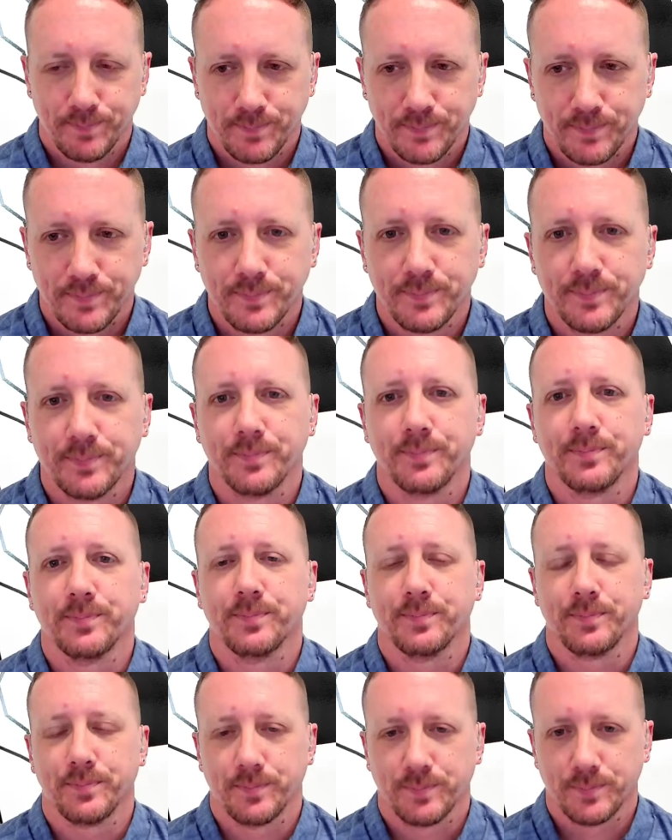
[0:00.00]

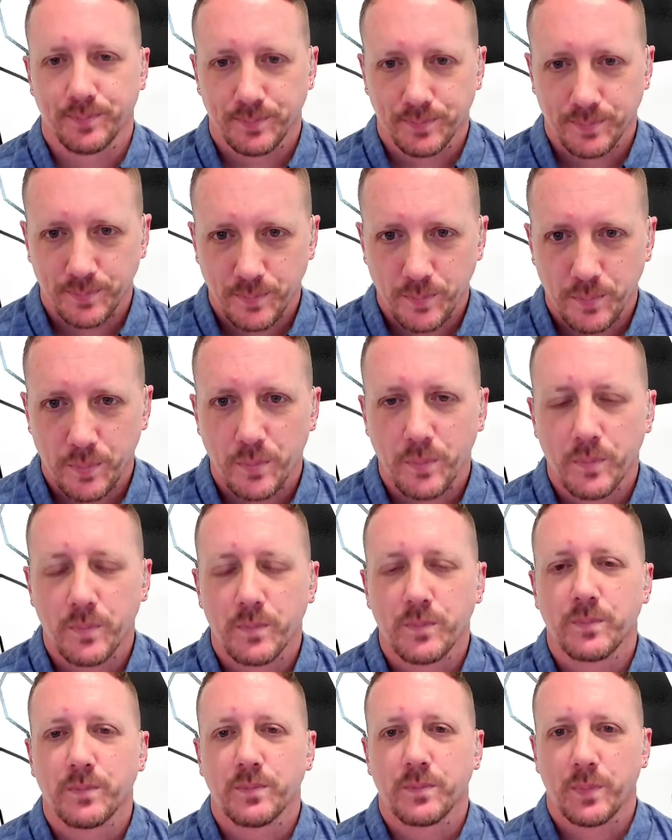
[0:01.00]

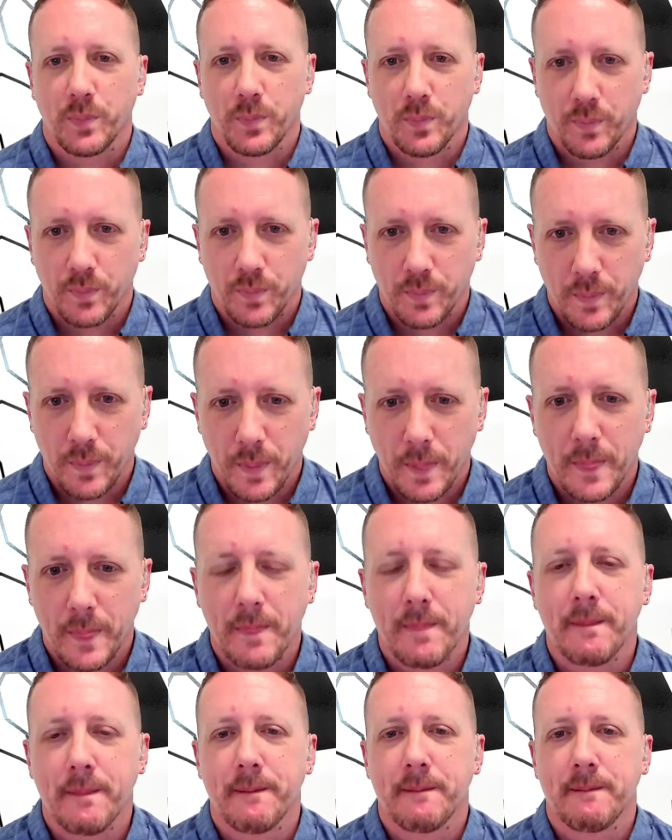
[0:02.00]

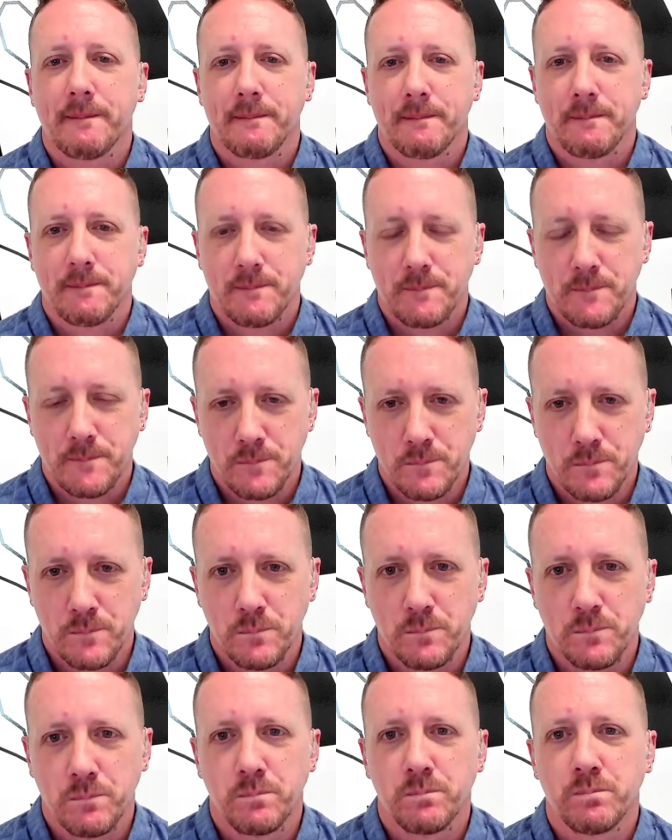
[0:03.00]

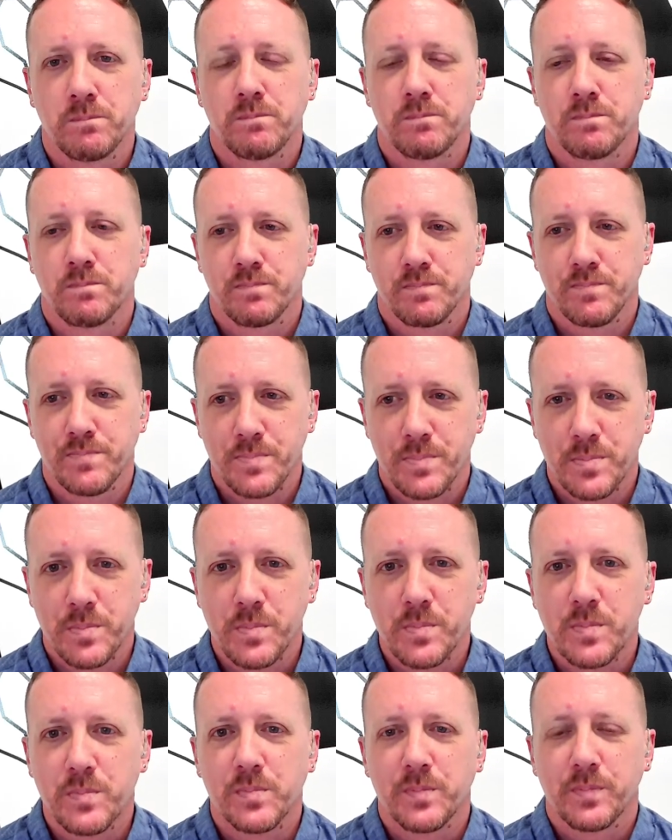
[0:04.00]

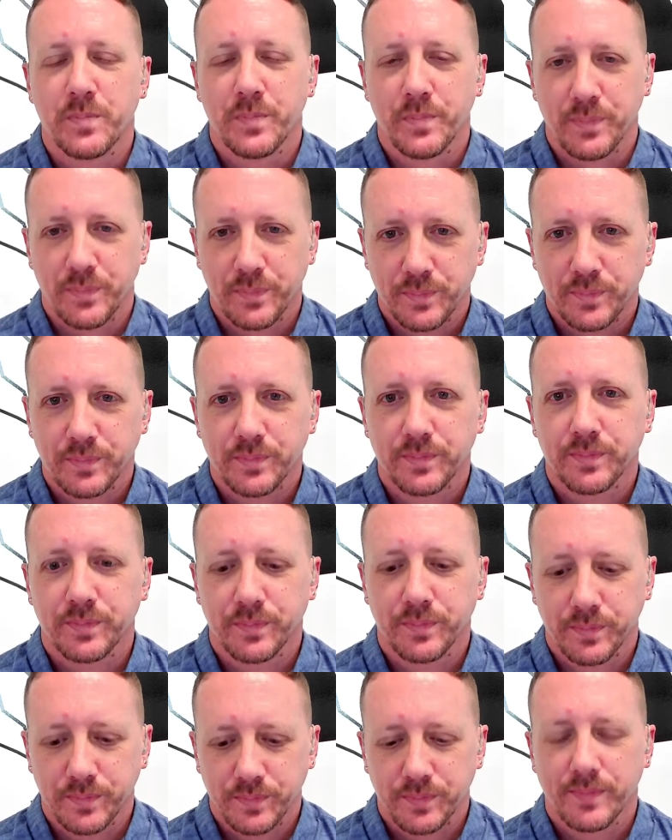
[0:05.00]

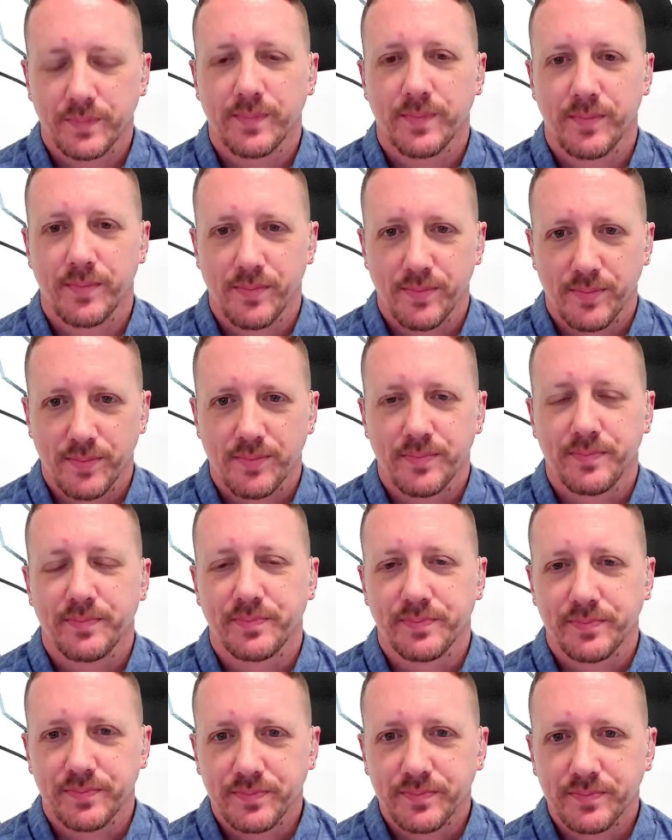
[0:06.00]

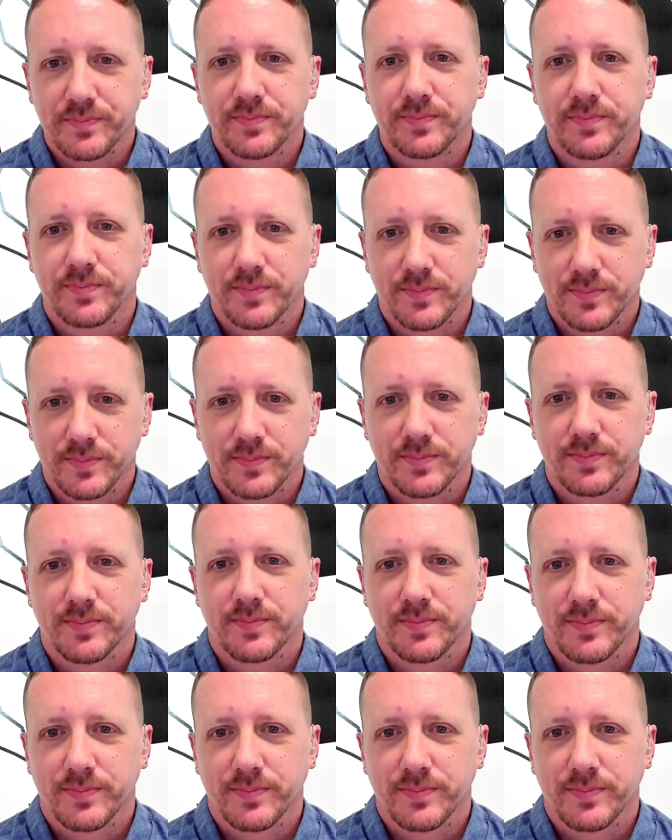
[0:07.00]
This person isn't speaking.